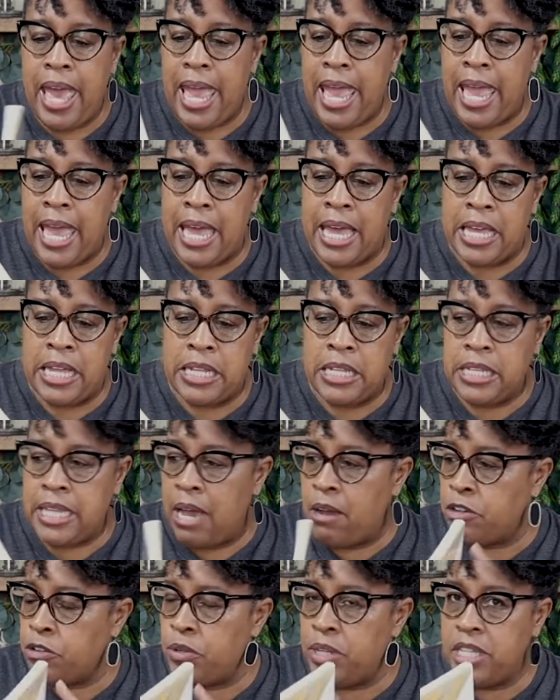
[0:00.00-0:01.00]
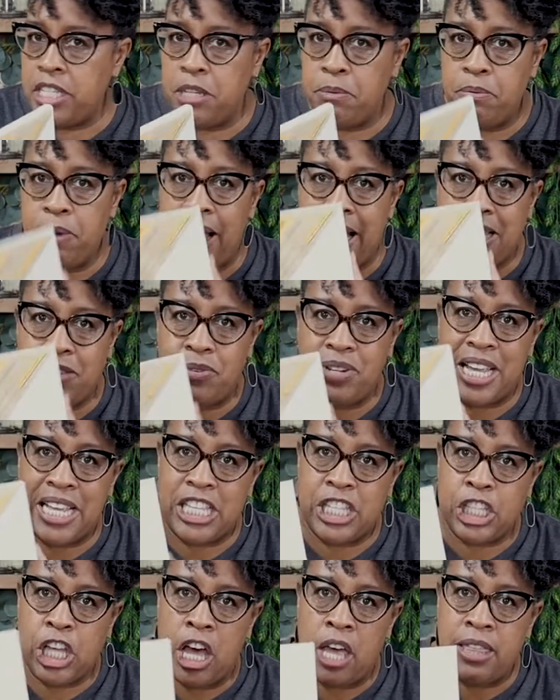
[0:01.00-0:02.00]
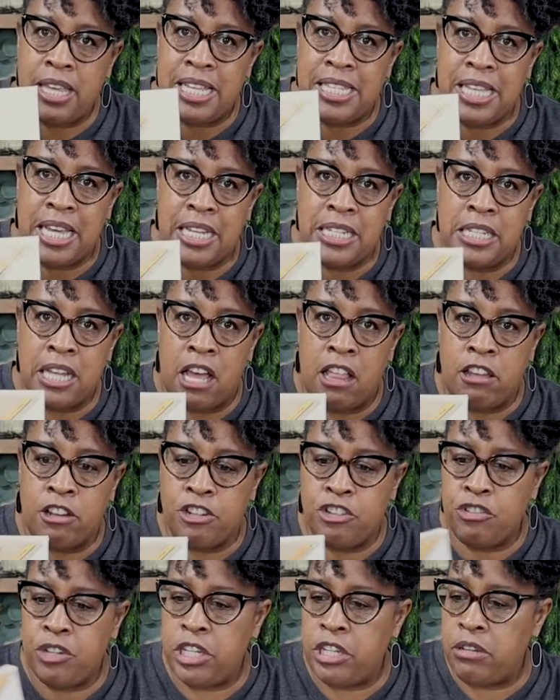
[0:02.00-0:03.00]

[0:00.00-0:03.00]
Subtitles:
and I was really surprised when I saw these at Dollar Tree,